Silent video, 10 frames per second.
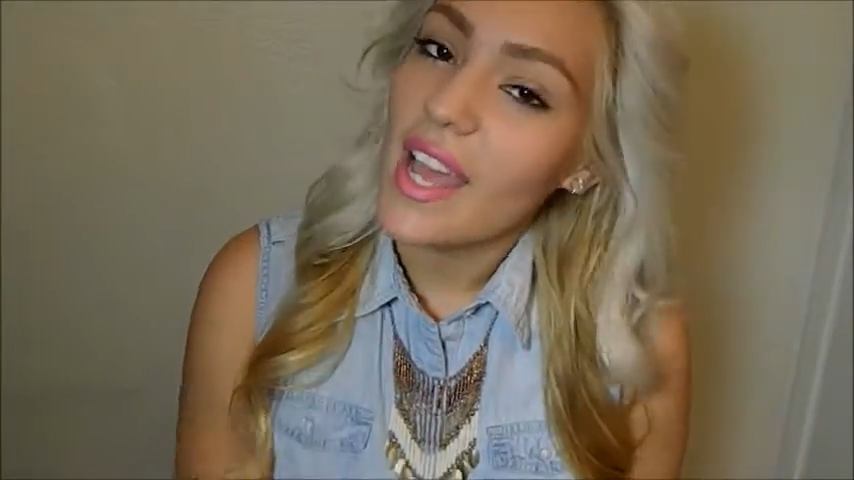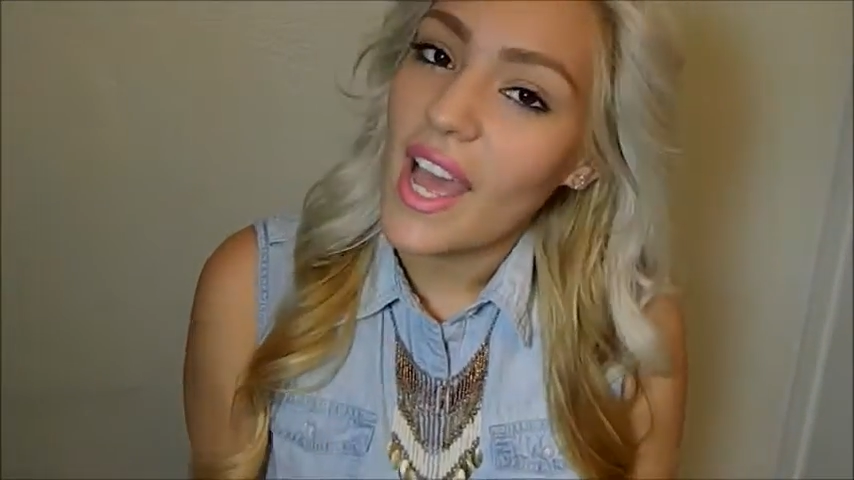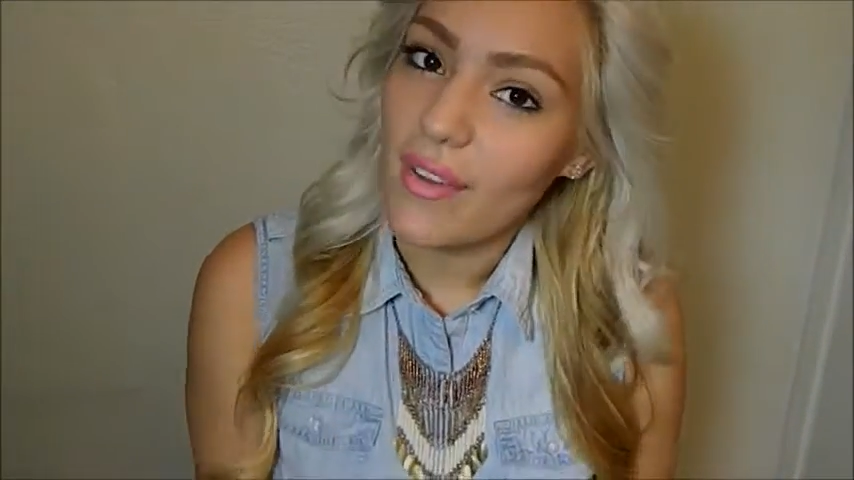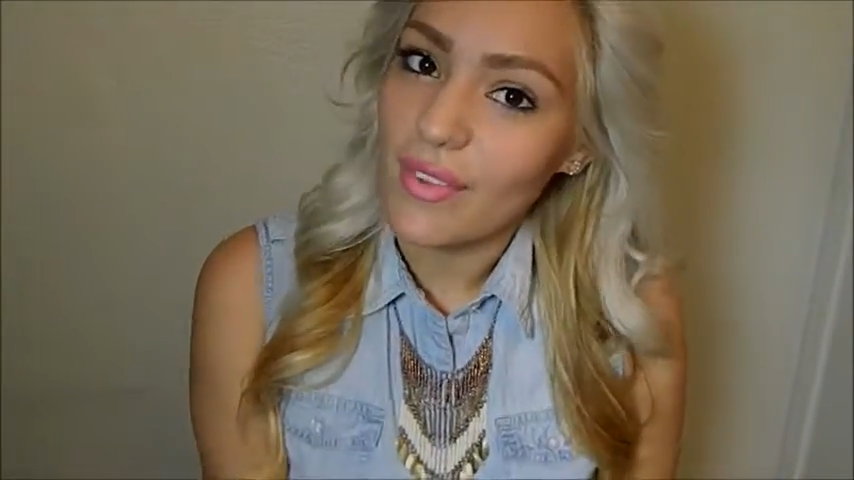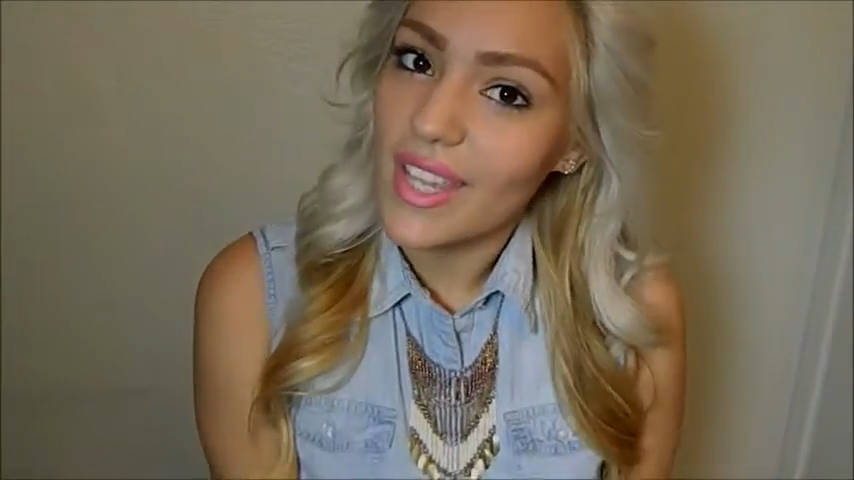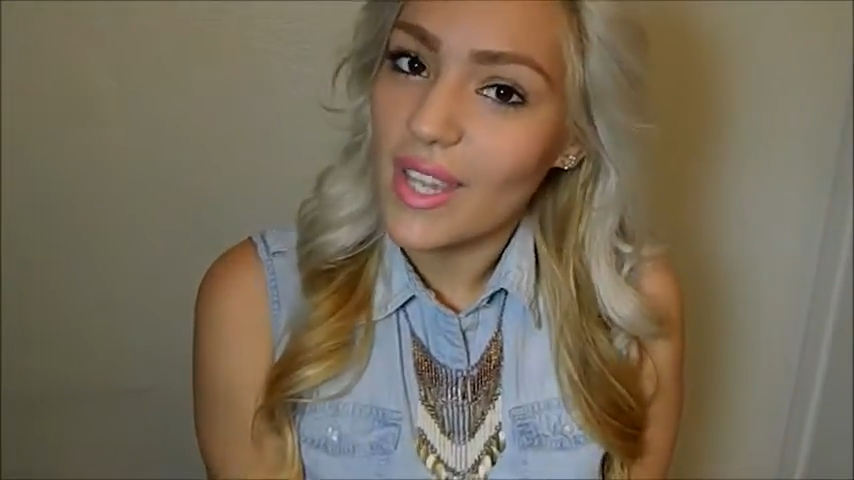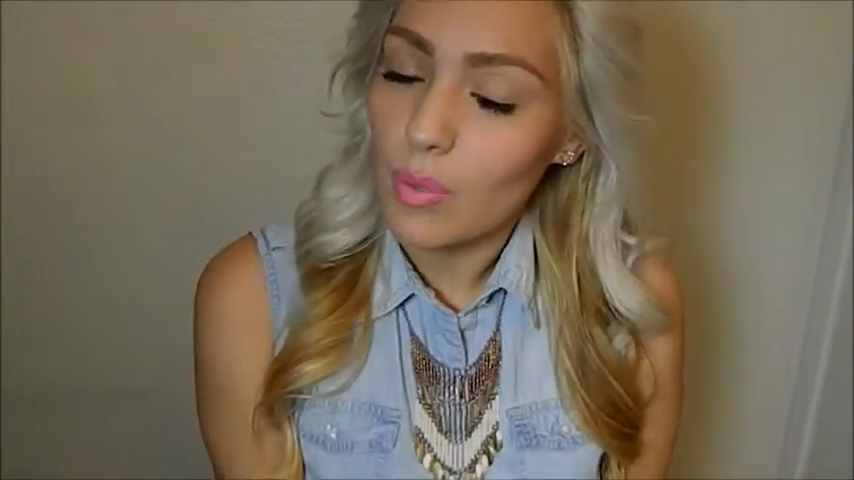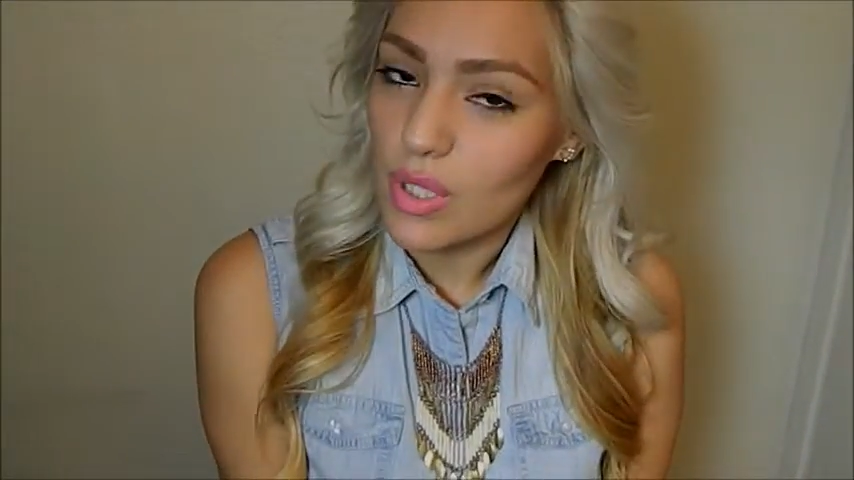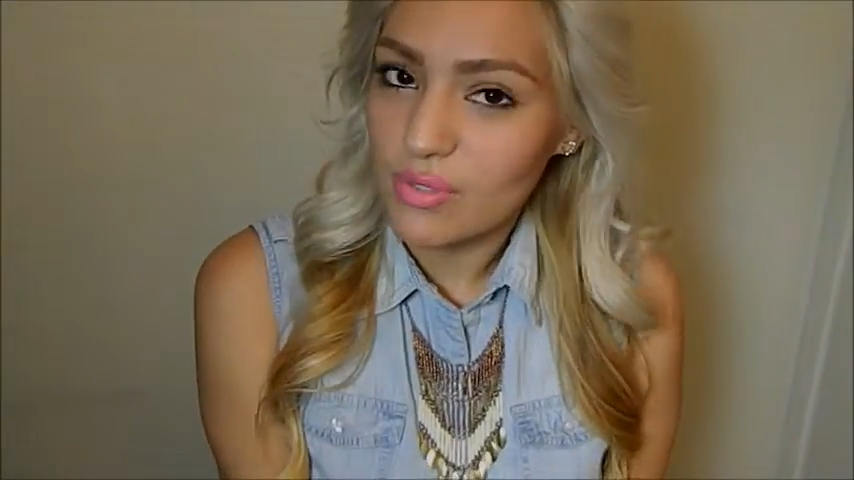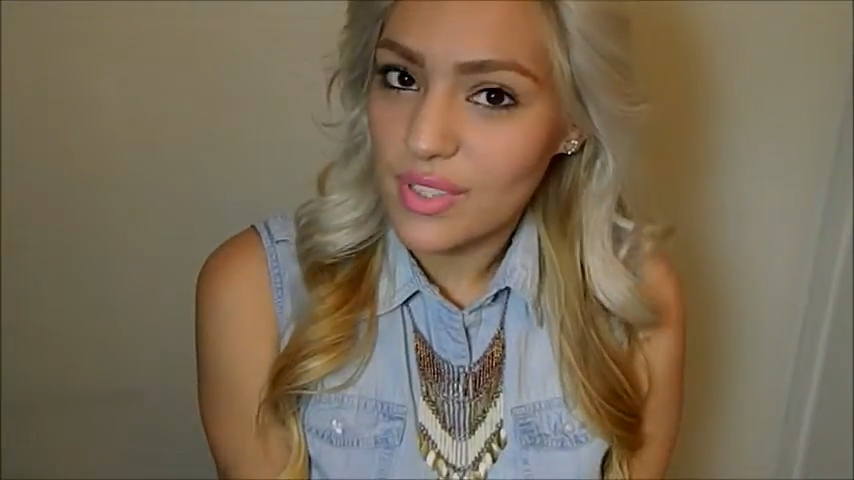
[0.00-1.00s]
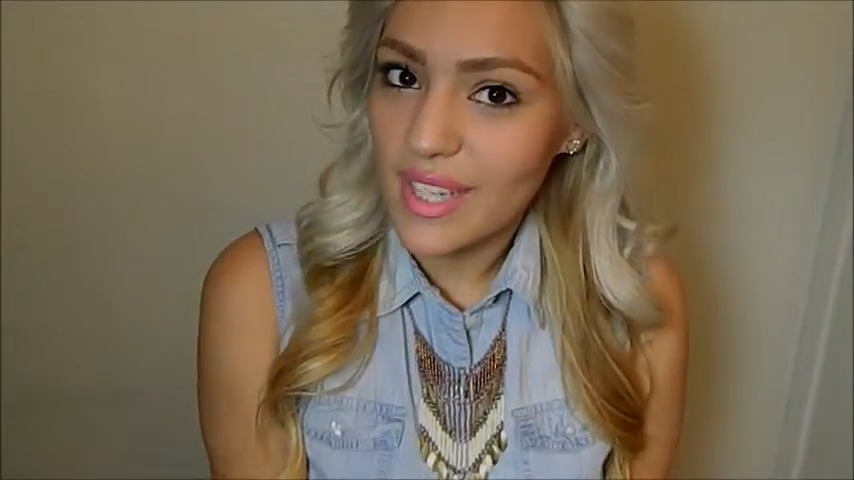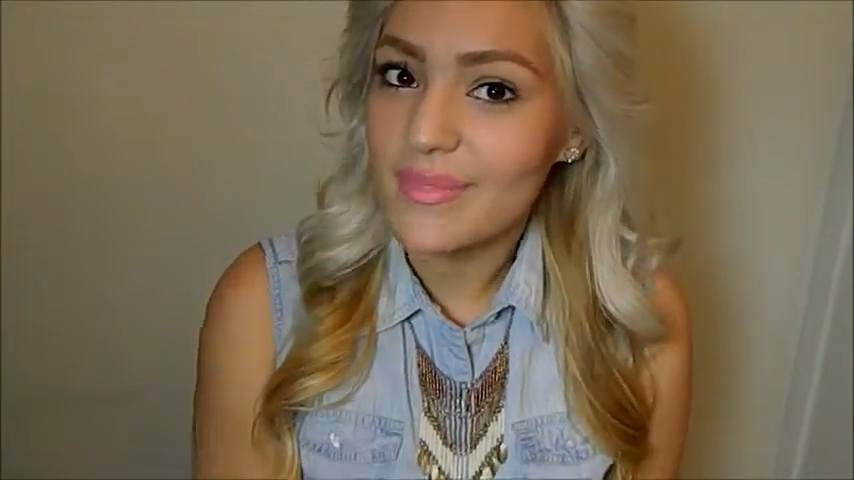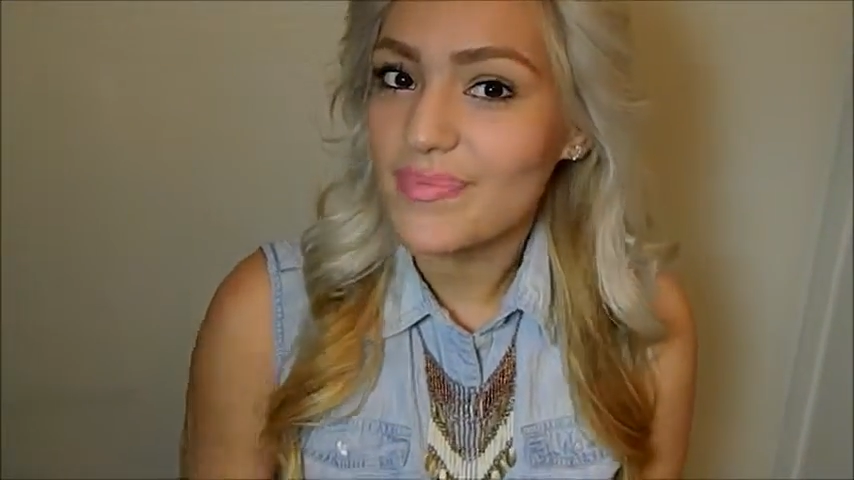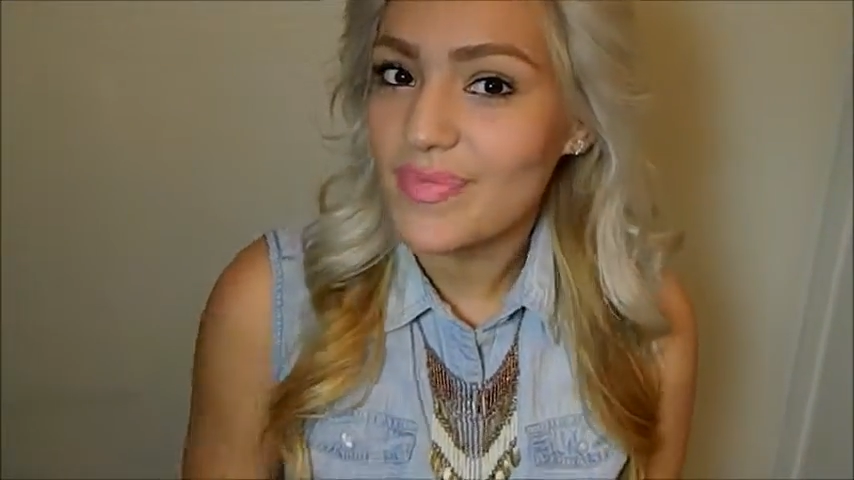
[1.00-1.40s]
have a wonderful day.